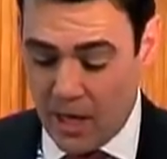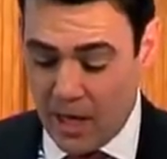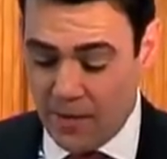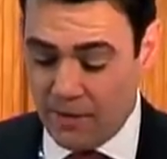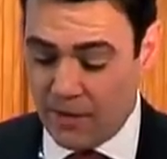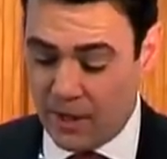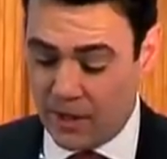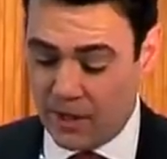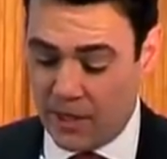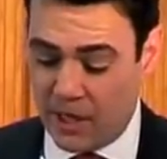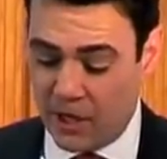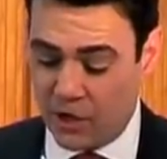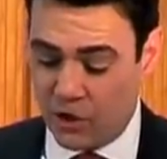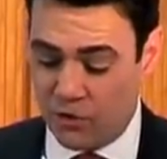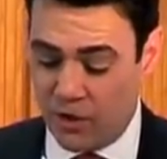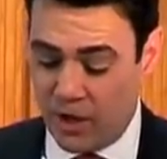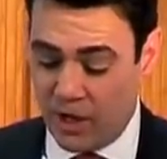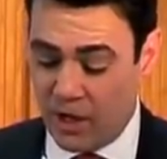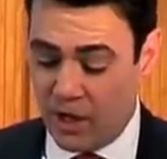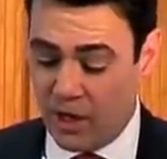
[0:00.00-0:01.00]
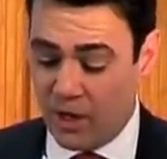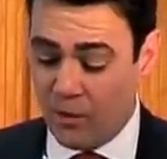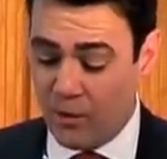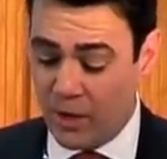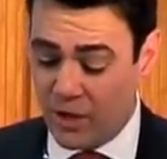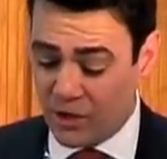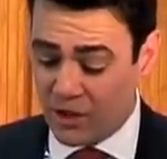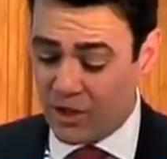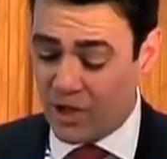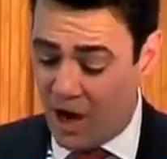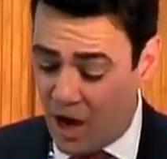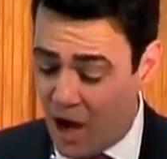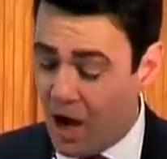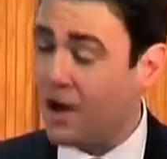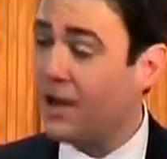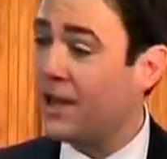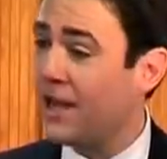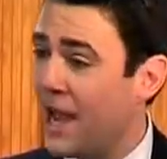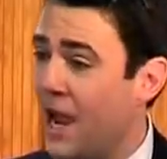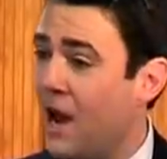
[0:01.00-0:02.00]
In this century, we just
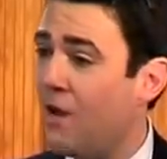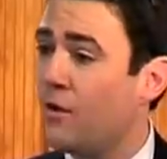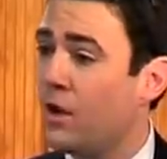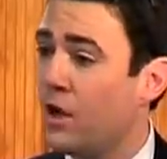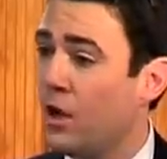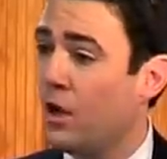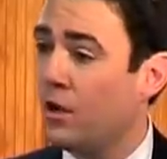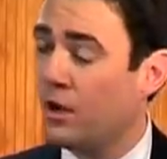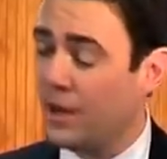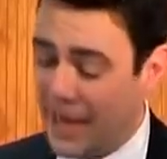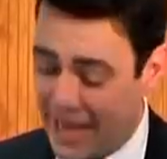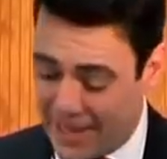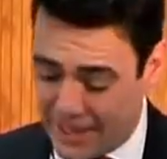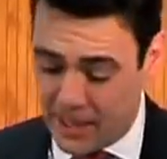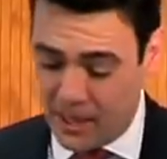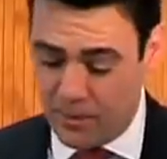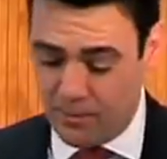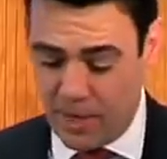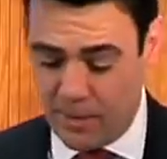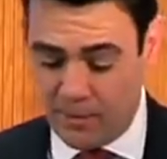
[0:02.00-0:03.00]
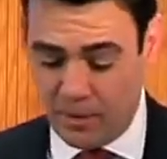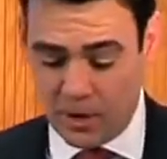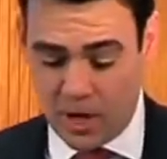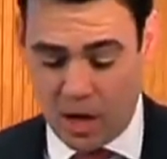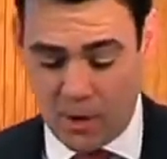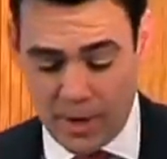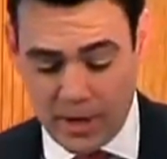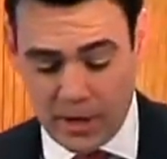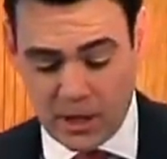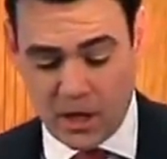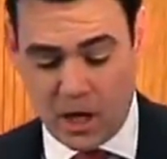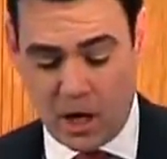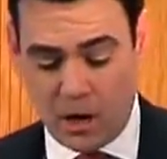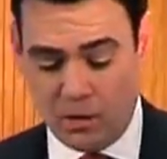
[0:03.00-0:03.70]
can't carry on letting people go into